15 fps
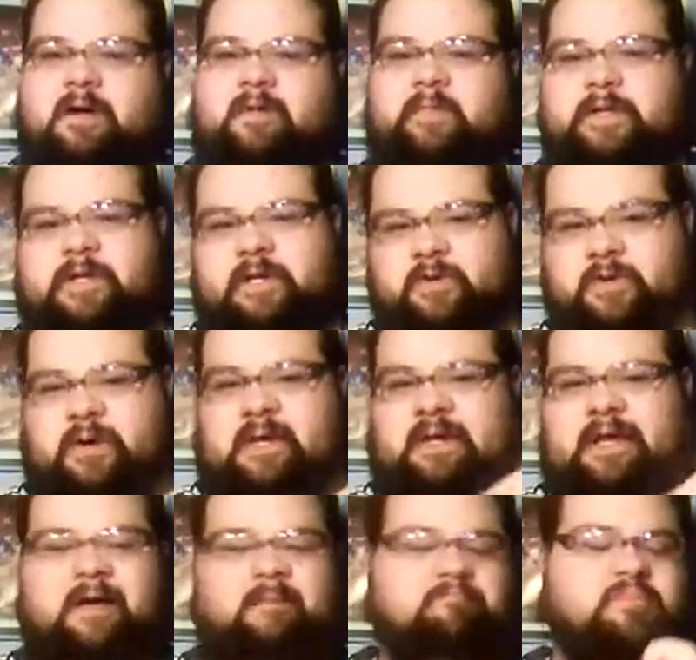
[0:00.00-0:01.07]
It's
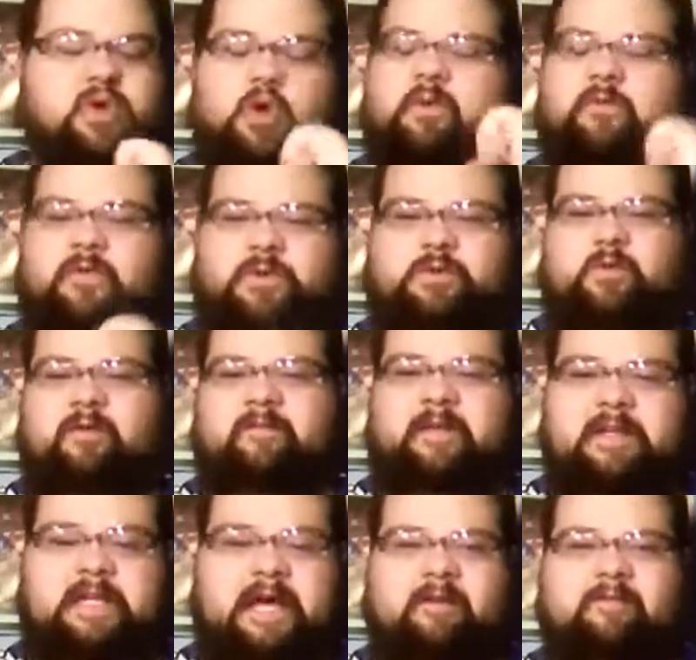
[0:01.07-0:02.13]
that beautiful dwarven
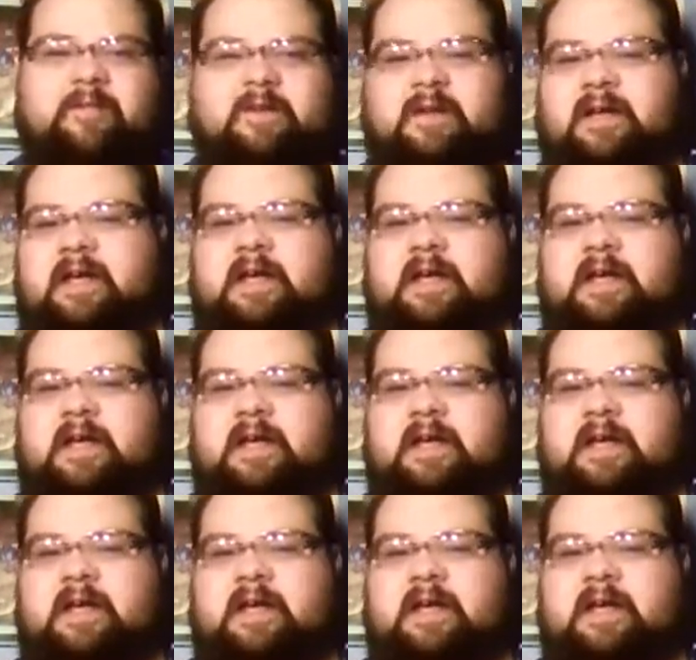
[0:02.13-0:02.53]
tavern.